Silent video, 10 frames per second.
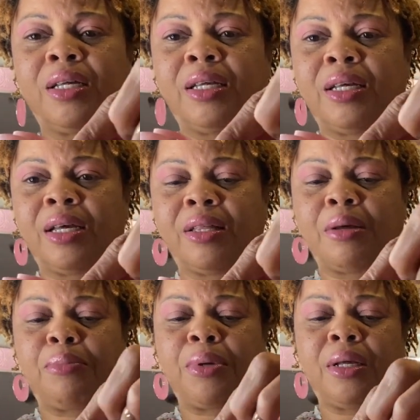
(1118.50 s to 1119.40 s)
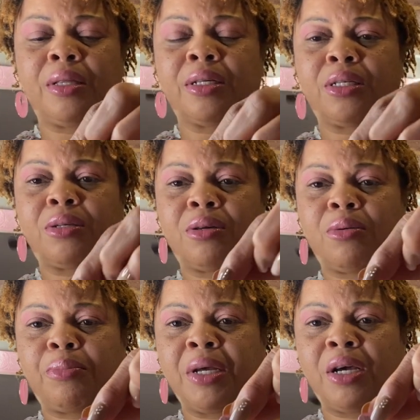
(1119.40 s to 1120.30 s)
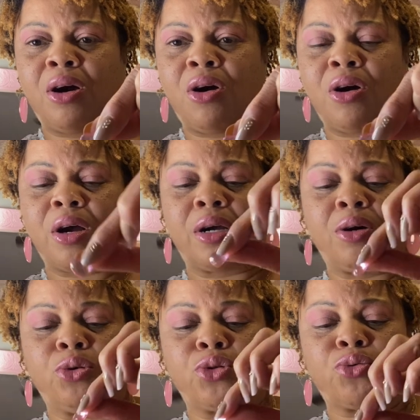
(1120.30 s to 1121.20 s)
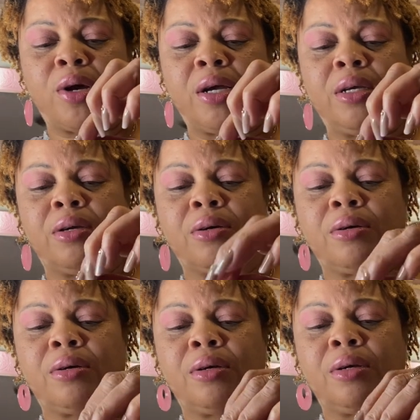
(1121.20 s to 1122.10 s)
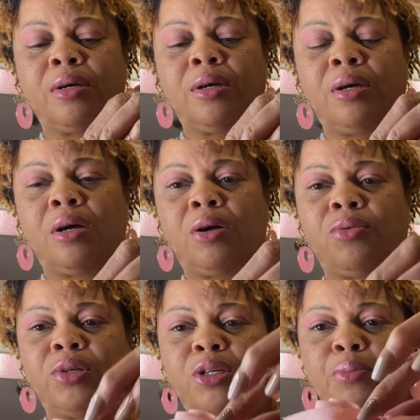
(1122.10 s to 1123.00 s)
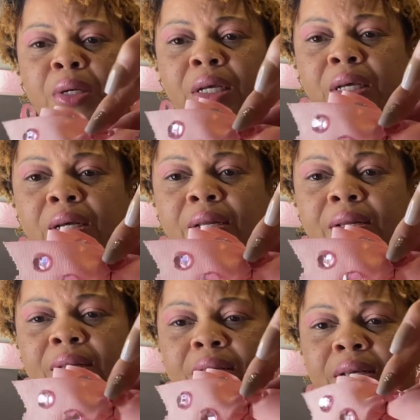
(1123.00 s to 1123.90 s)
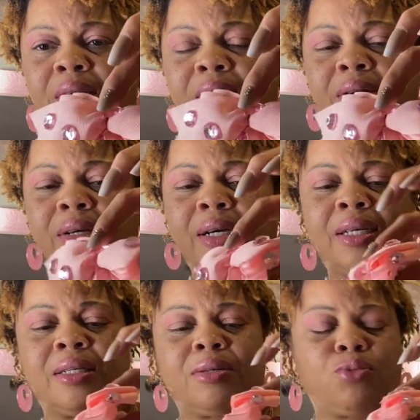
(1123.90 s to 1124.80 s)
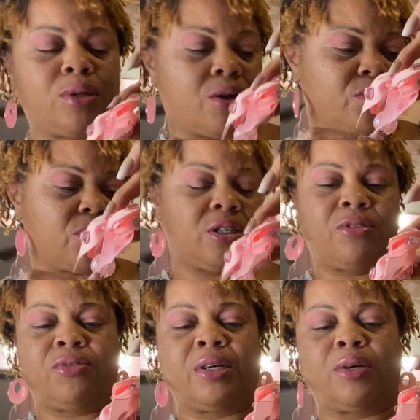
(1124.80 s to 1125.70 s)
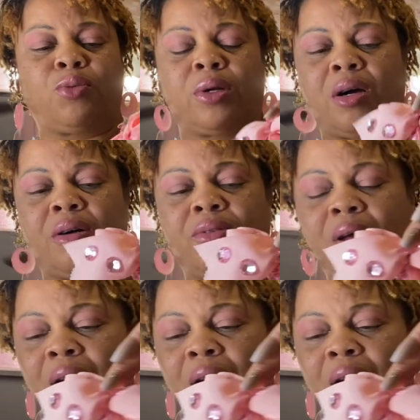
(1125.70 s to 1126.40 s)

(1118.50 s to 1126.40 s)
Yeah, that pink, this pink heart goes right here on this pin. Yeah, I guess it, with all the shuffling, it went off.